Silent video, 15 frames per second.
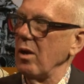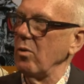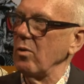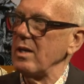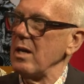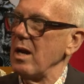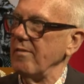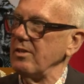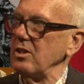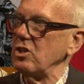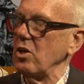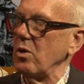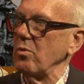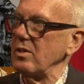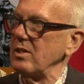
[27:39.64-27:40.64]
looking over your
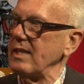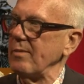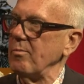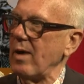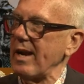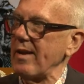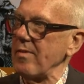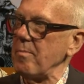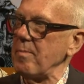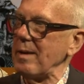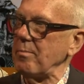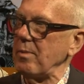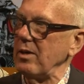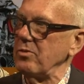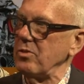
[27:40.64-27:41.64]
shoulder, seeing what other
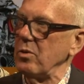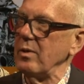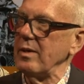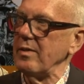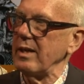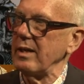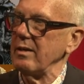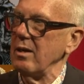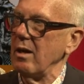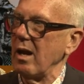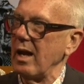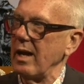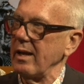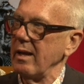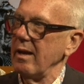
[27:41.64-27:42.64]
people are doing, that, you know,
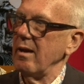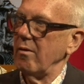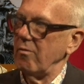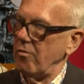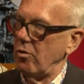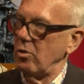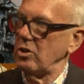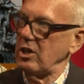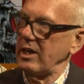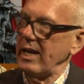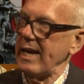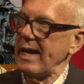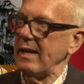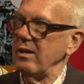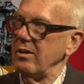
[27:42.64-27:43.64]
like forging
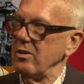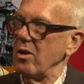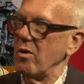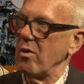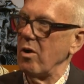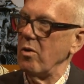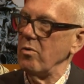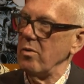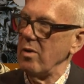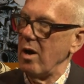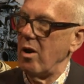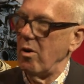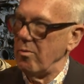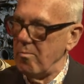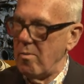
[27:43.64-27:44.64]
ahead in your own
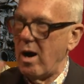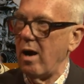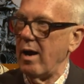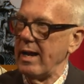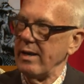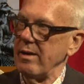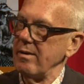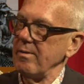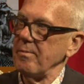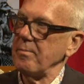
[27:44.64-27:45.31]
own mind.